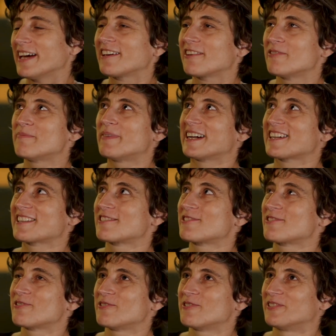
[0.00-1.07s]
I go back
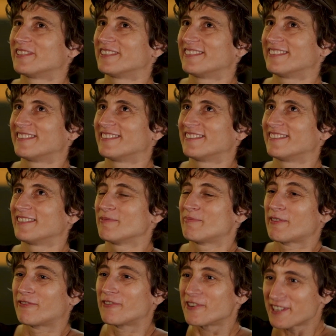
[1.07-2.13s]
to
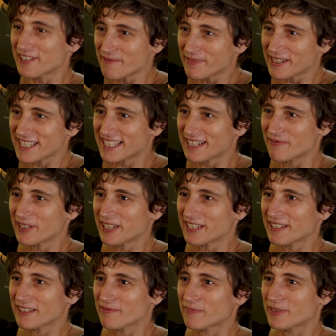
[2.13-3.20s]
before the
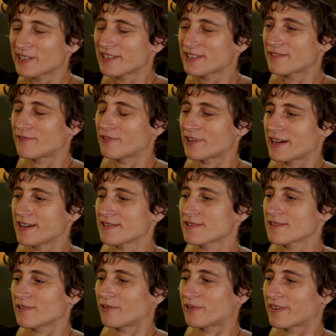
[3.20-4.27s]
pandemic, because for
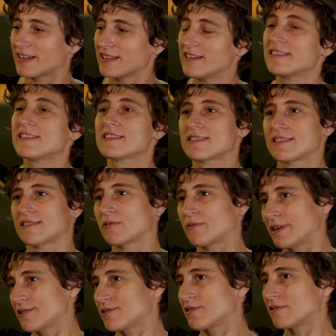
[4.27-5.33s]
us, already in the
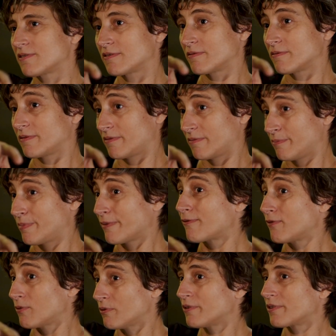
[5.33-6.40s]
situation
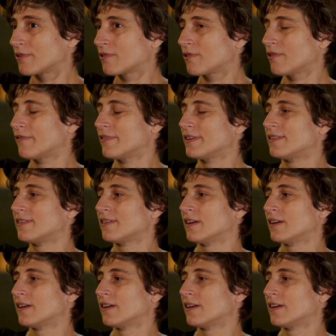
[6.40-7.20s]
before COVID,